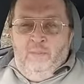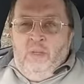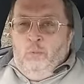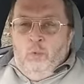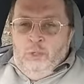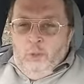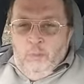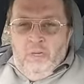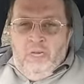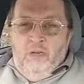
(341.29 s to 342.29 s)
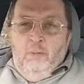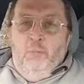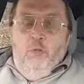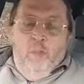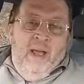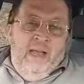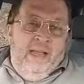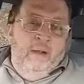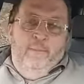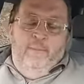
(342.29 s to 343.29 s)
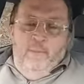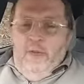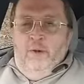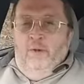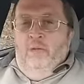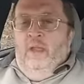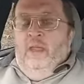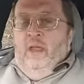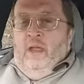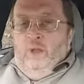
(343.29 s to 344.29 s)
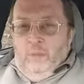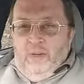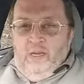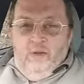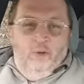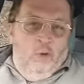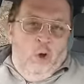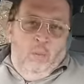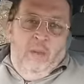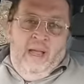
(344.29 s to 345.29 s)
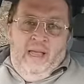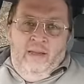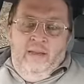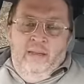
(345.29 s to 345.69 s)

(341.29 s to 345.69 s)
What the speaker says: But when you begin to pull back out of fear and you begin to draw back,